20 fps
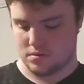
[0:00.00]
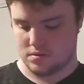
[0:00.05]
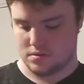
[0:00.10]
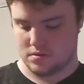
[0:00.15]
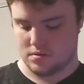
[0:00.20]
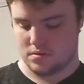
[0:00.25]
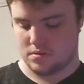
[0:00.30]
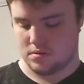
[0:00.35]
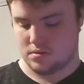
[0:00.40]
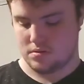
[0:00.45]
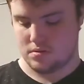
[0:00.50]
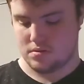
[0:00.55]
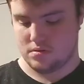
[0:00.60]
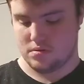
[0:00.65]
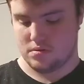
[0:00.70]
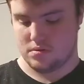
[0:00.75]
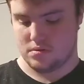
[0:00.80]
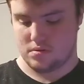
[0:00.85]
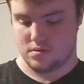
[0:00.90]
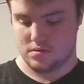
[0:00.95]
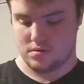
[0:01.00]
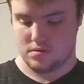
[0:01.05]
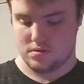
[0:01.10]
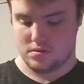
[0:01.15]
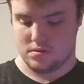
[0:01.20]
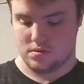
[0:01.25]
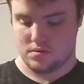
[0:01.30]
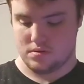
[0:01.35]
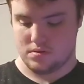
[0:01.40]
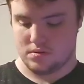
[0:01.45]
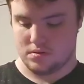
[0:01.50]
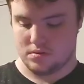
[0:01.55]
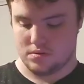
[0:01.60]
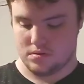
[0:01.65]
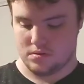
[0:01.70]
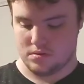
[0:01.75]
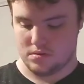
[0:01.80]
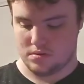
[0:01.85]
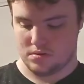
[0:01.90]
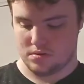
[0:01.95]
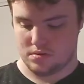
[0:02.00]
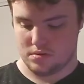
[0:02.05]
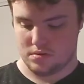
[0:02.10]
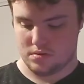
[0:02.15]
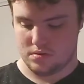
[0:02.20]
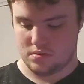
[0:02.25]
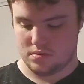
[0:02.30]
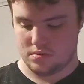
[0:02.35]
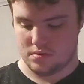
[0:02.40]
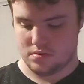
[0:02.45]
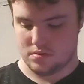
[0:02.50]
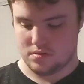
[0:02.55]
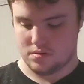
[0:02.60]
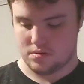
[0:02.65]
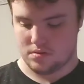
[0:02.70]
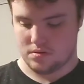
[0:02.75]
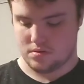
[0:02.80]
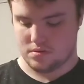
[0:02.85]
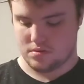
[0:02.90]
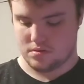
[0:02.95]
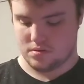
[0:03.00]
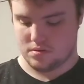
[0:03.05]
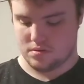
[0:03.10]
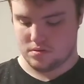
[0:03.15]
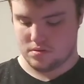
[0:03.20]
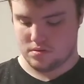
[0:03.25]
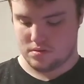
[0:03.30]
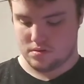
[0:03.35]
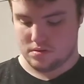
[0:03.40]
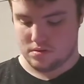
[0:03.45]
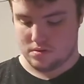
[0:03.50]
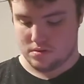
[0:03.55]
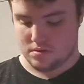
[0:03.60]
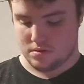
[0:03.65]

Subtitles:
[no speech]